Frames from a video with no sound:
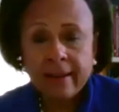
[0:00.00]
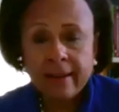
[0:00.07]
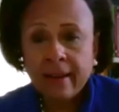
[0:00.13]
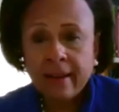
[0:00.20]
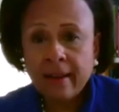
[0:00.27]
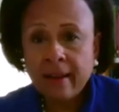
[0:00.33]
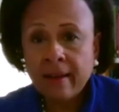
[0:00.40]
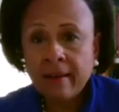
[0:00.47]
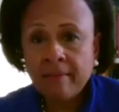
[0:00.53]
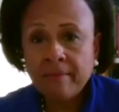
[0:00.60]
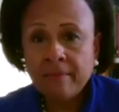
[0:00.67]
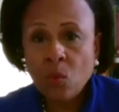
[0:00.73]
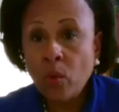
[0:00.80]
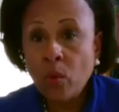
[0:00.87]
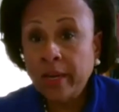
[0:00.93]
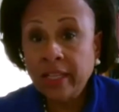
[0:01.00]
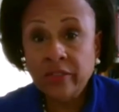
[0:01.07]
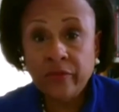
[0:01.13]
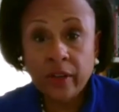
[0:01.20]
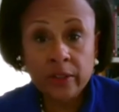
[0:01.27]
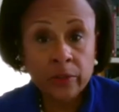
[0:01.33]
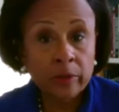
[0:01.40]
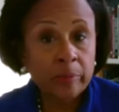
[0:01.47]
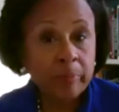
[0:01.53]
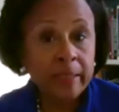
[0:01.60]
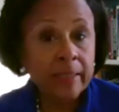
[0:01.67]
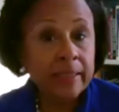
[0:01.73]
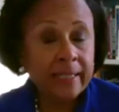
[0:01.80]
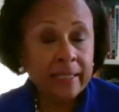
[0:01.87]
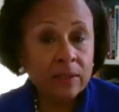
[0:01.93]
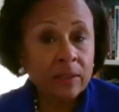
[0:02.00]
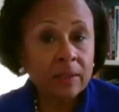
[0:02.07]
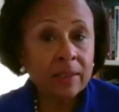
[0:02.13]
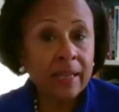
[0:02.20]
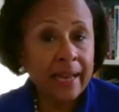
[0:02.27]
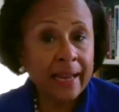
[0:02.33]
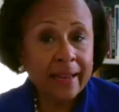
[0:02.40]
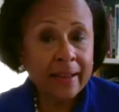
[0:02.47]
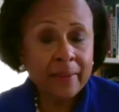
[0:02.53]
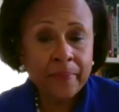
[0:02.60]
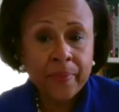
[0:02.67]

What does vulnerability look like?